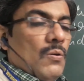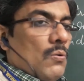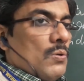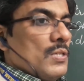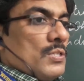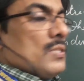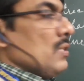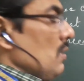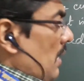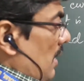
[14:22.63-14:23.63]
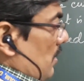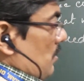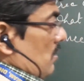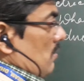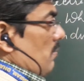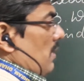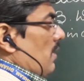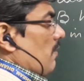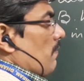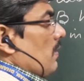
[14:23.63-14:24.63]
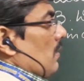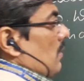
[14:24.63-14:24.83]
original direction of the magnetic field.